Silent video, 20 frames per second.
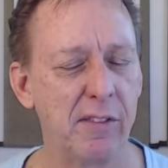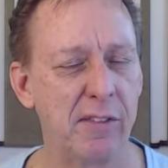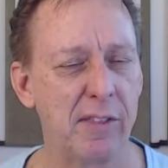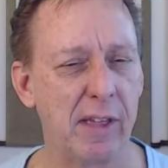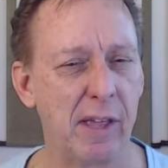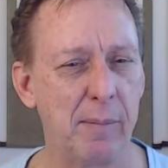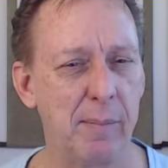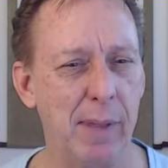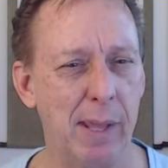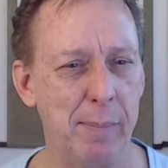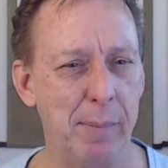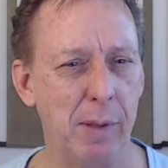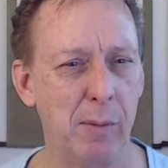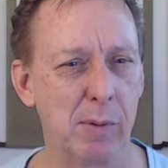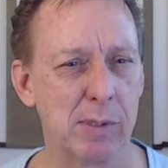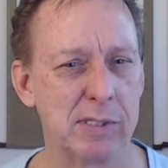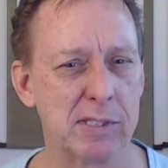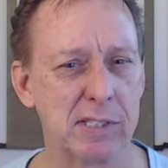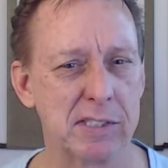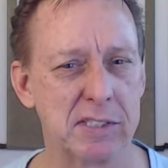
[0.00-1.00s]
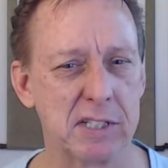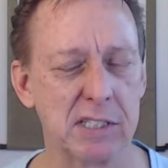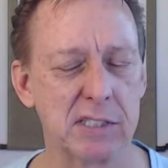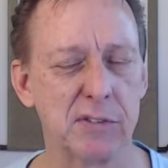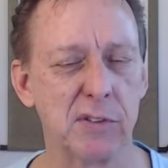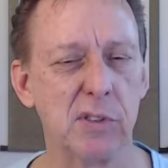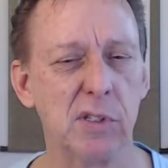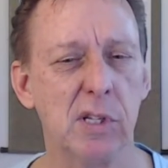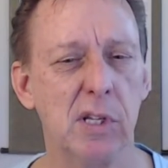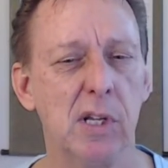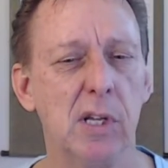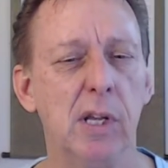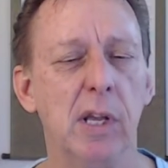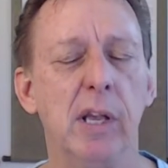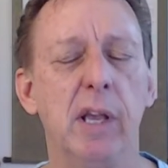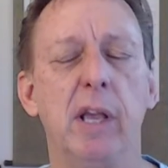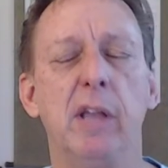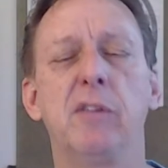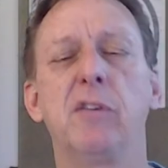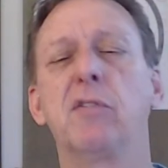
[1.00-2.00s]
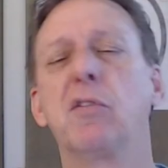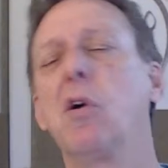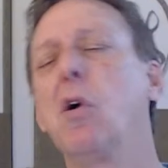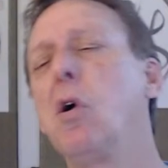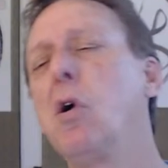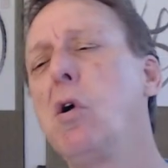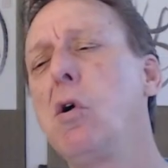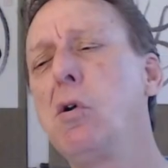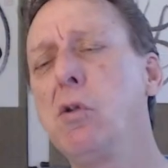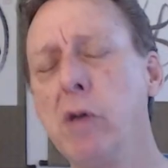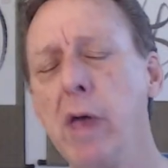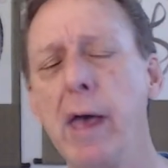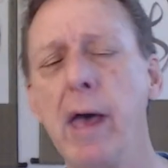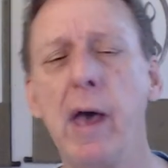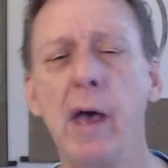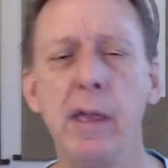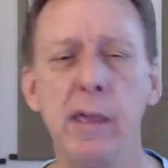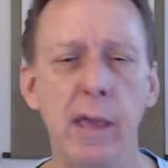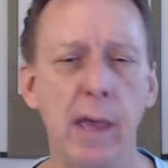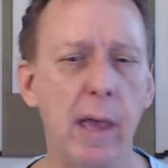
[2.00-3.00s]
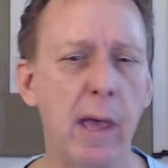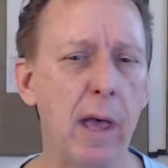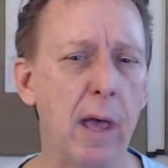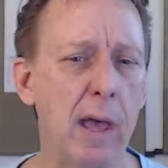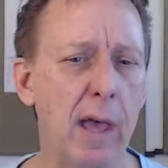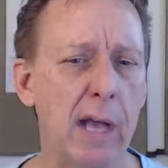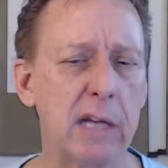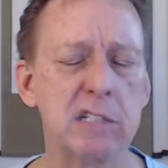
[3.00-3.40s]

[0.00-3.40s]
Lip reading: that maybe was successful? He says, oh yeah.